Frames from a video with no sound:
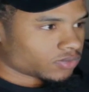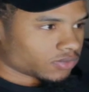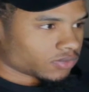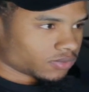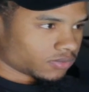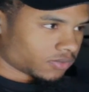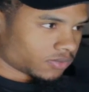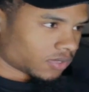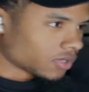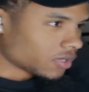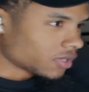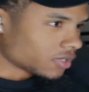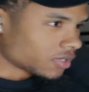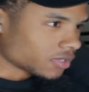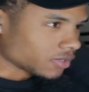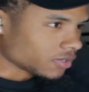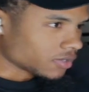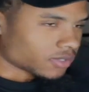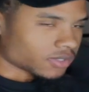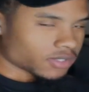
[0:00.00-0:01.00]
So
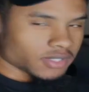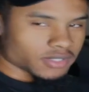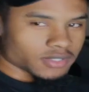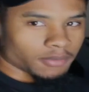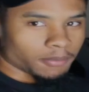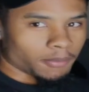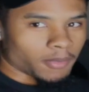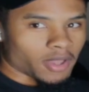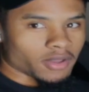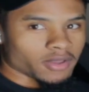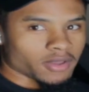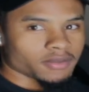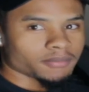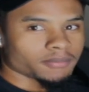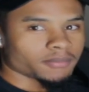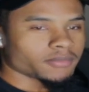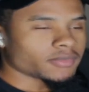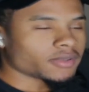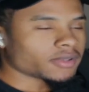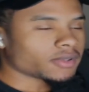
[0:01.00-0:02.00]
this is about him,
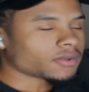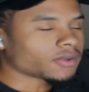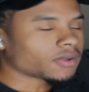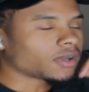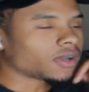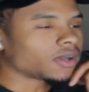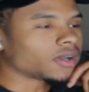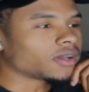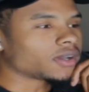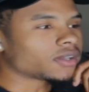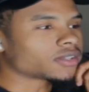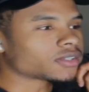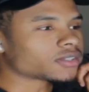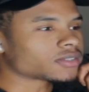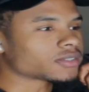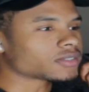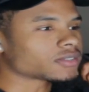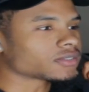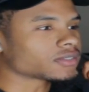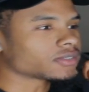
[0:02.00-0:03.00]
his,
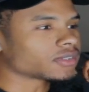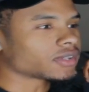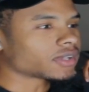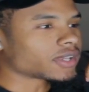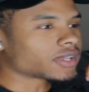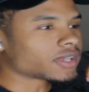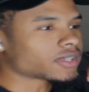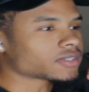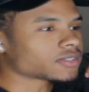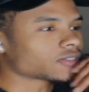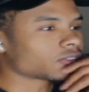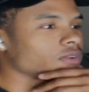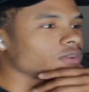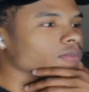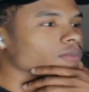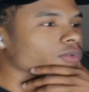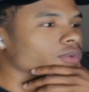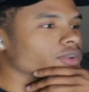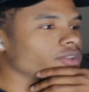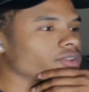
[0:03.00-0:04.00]
I guess his
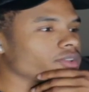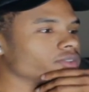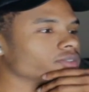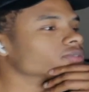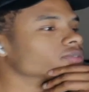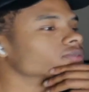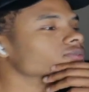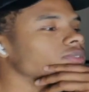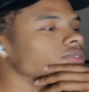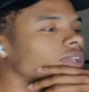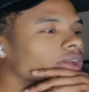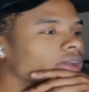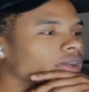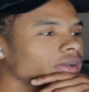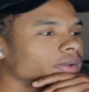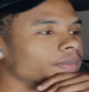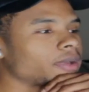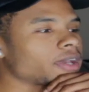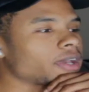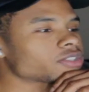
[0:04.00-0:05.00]
homeboy that
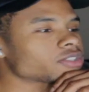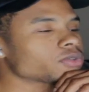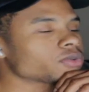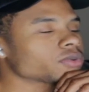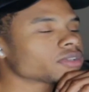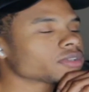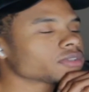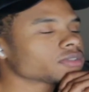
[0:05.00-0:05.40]
passed away.